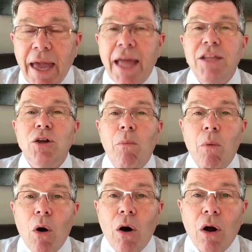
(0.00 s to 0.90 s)
and
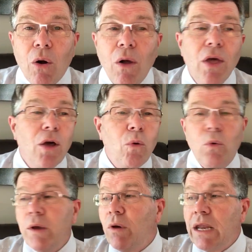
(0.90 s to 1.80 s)
tomorrow
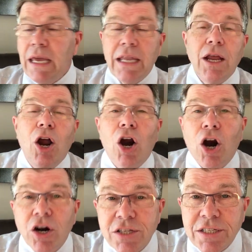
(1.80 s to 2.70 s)
we would eat
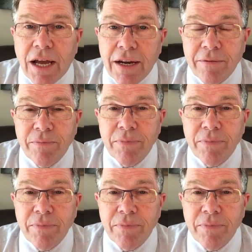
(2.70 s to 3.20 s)
her son.